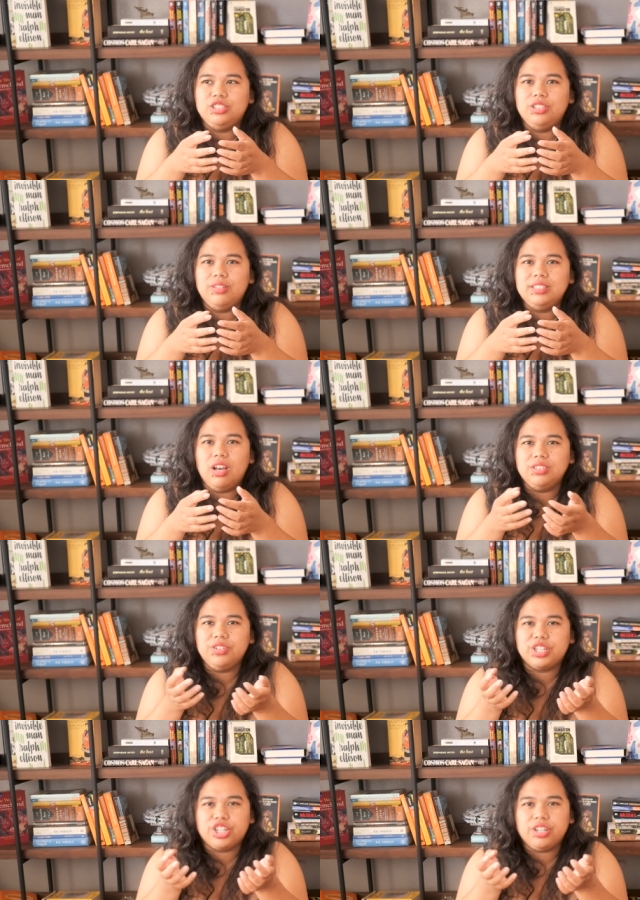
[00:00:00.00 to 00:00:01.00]
you know it's also
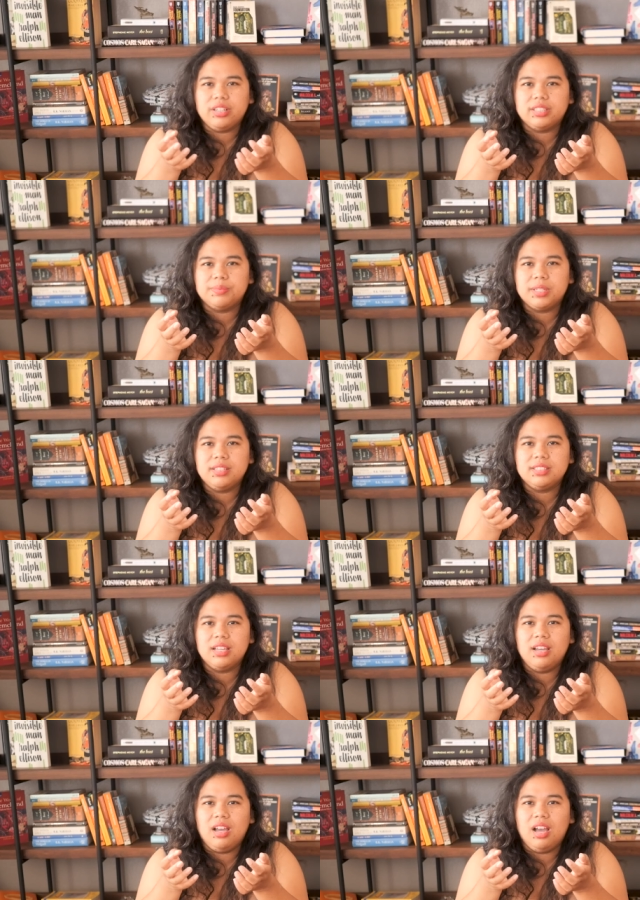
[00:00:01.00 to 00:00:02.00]
a curse because
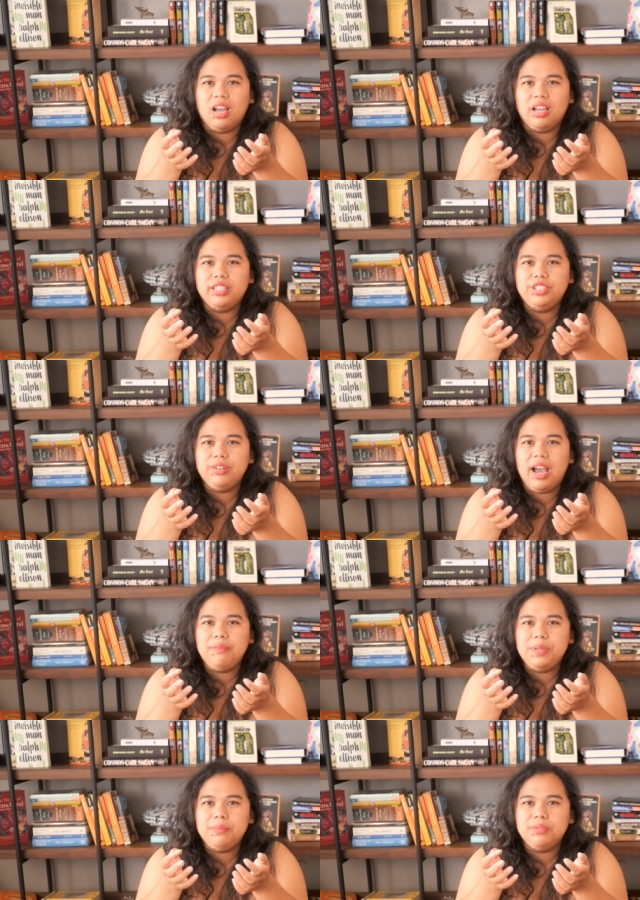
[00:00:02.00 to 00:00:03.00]
you
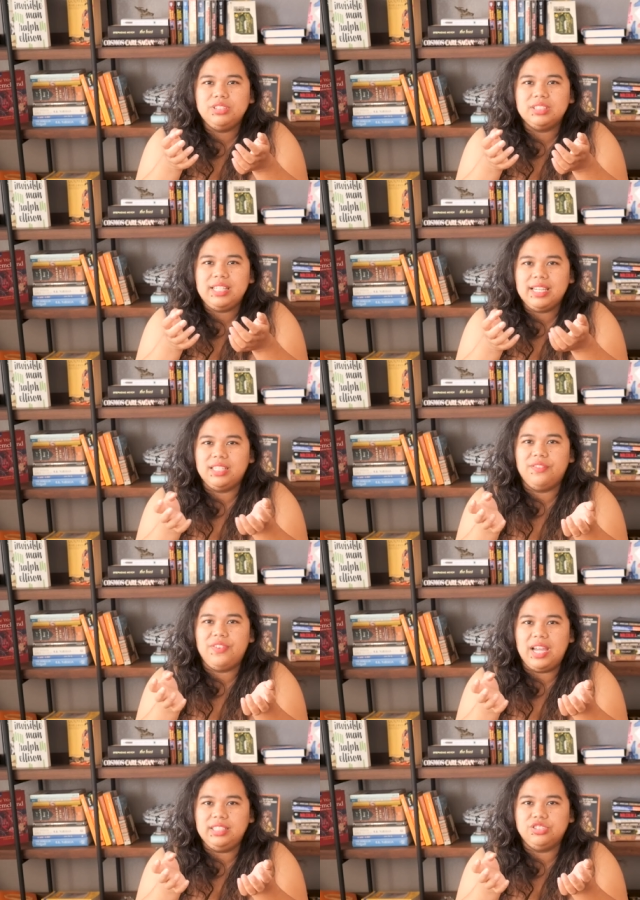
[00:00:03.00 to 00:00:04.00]
have people just taking
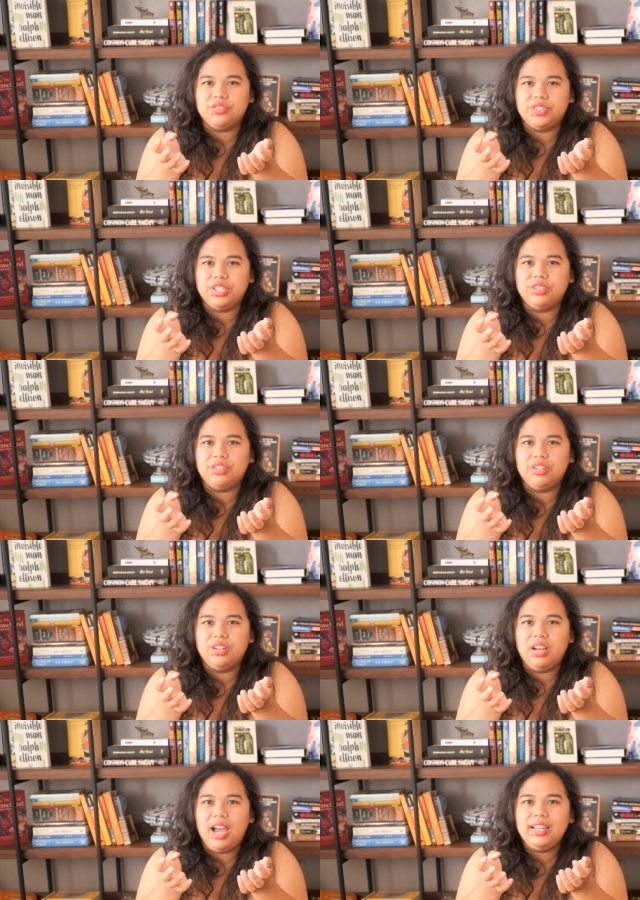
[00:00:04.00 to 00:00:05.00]
advantage of you
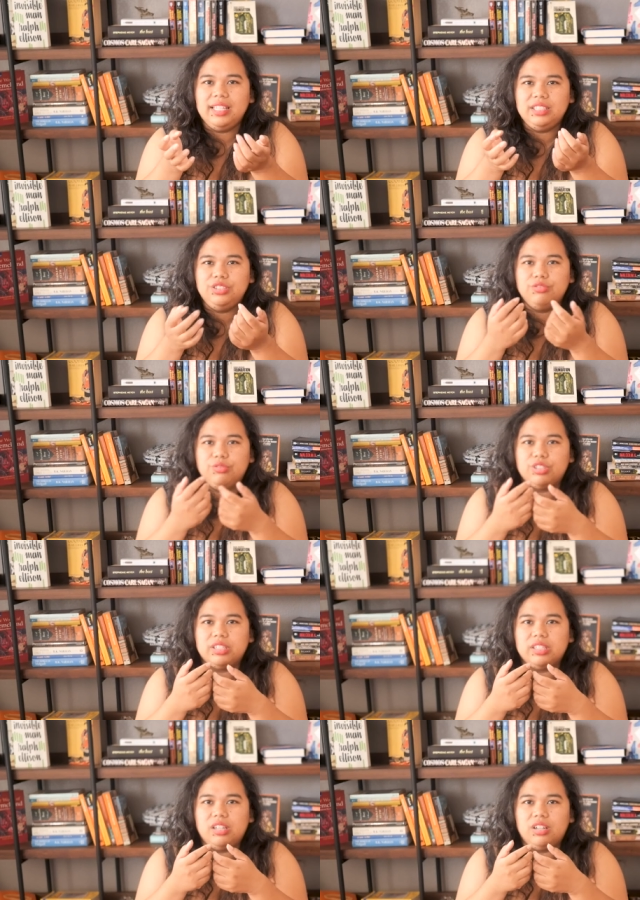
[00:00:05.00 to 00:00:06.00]
and then you
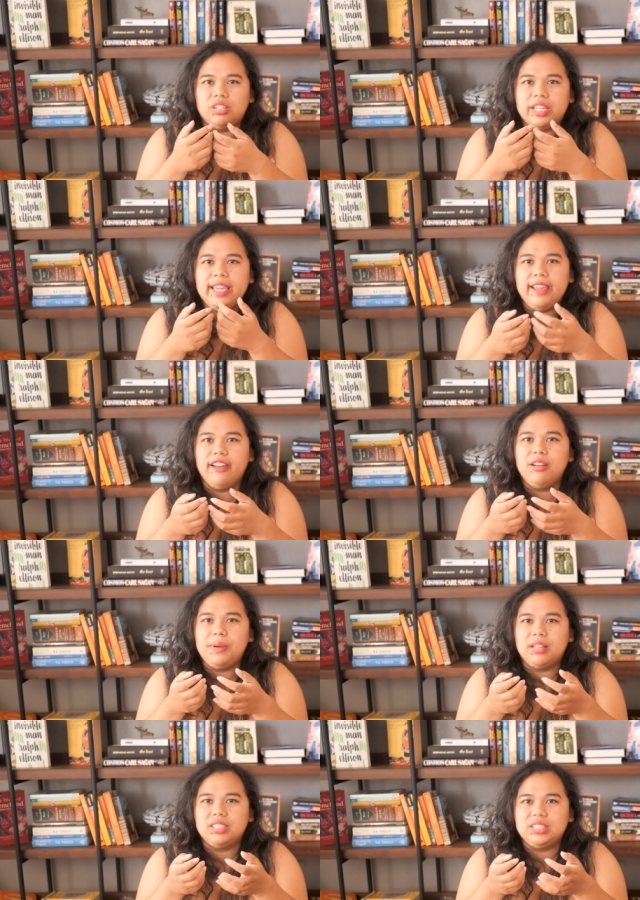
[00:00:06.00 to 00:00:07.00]
uh, care
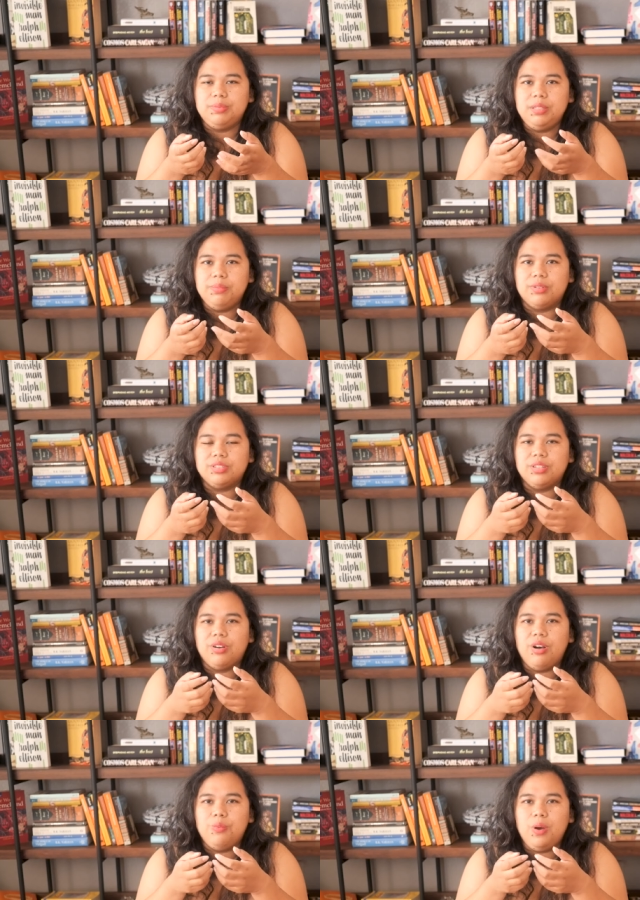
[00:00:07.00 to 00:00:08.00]
about these people so
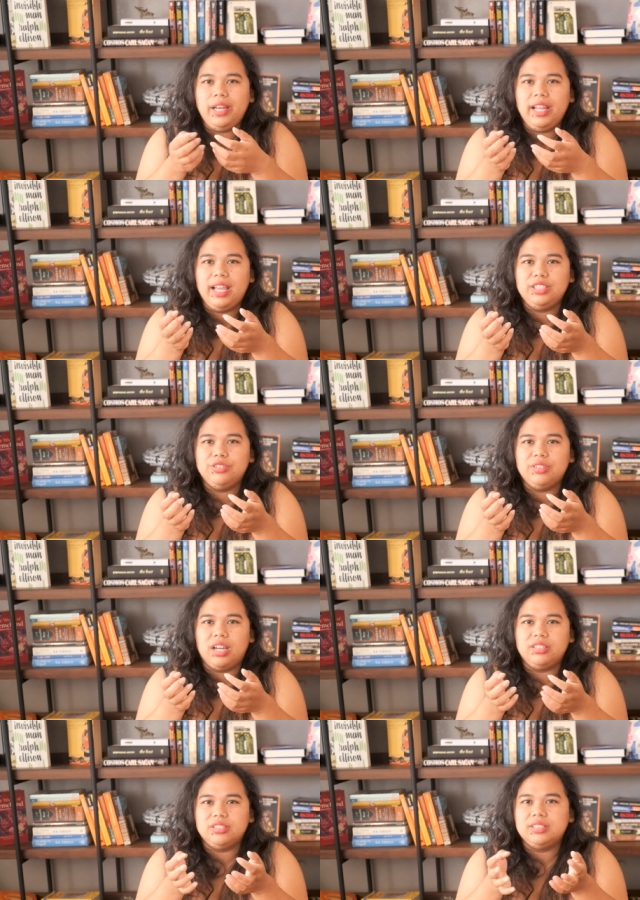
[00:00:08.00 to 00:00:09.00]
on one hand you
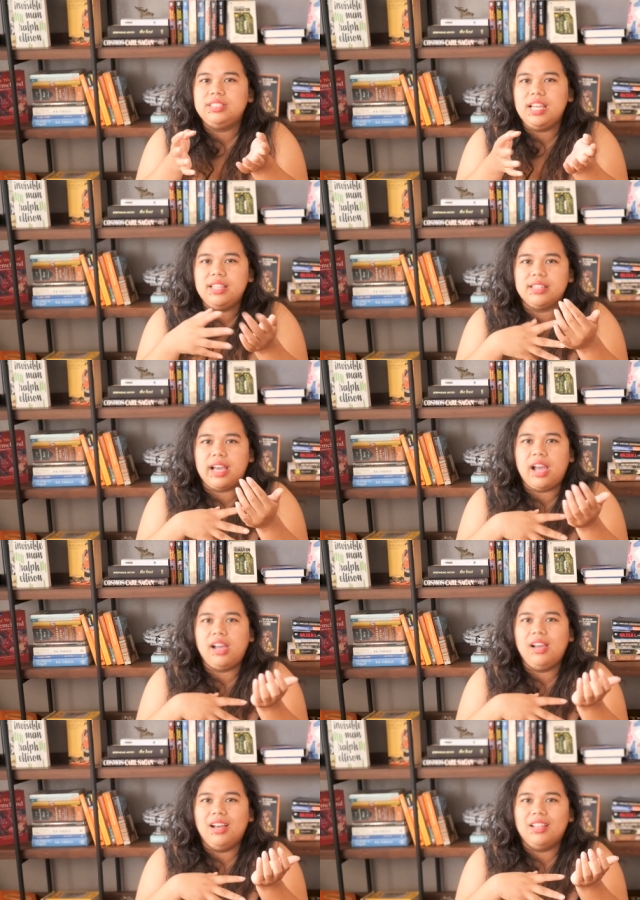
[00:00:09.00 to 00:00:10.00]
understand that